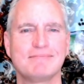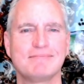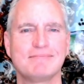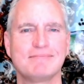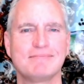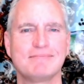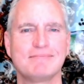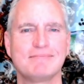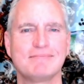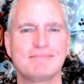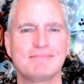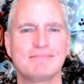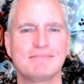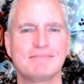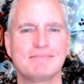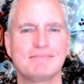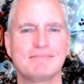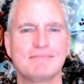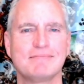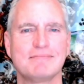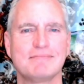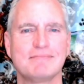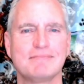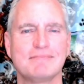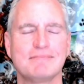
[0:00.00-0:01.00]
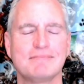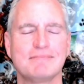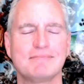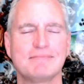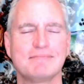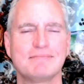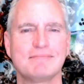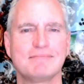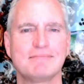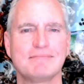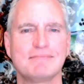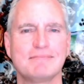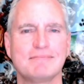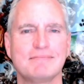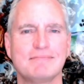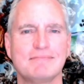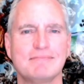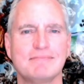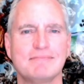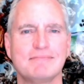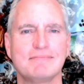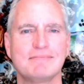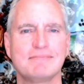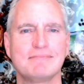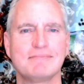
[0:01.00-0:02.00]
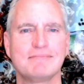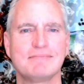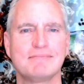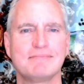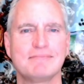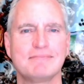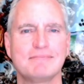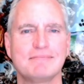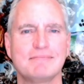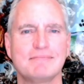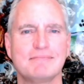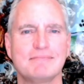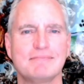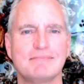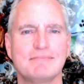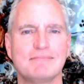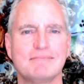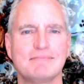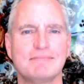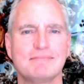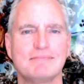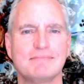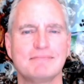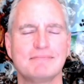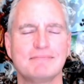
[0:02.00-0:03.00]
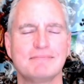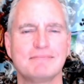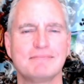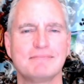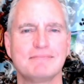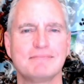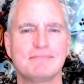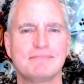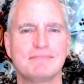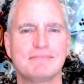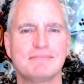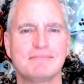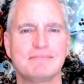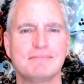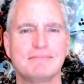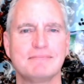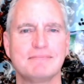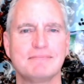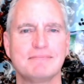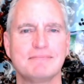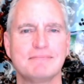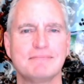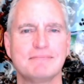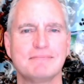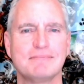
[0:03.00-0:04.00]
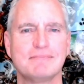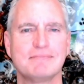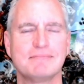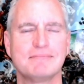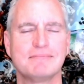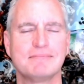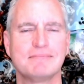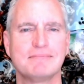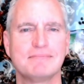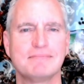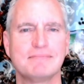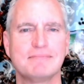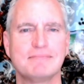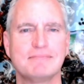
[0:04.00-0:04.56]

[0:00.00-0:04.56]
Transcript: This person isn't speaking.